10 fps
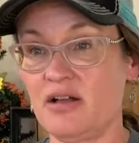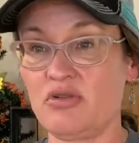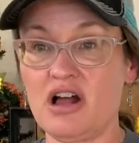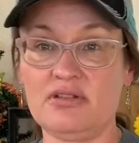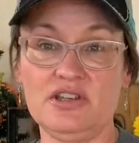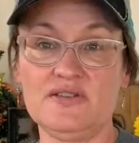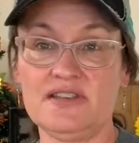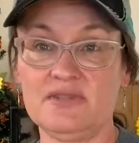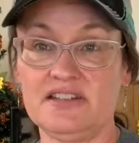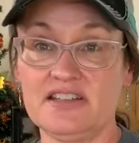I'll probably use
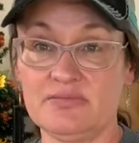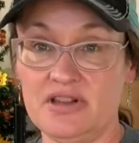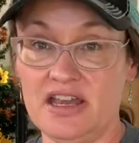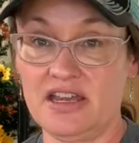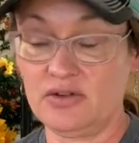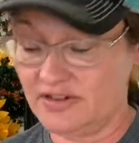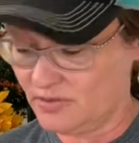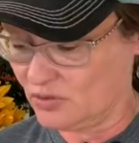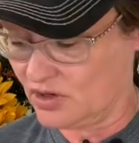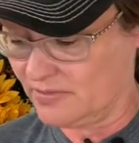them to display
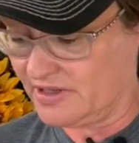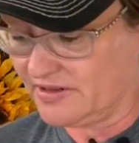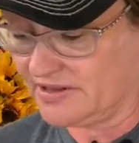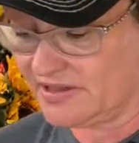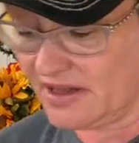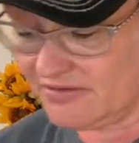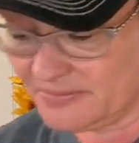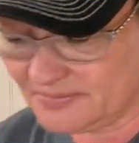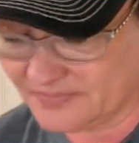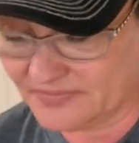Christmas ornaments and stuff.
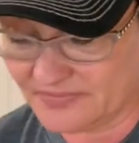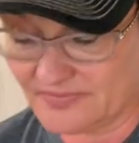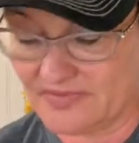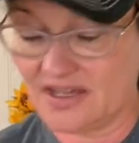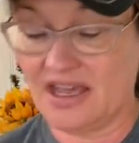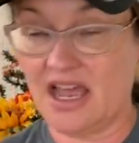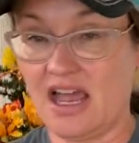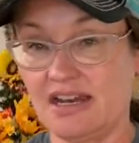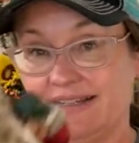I got a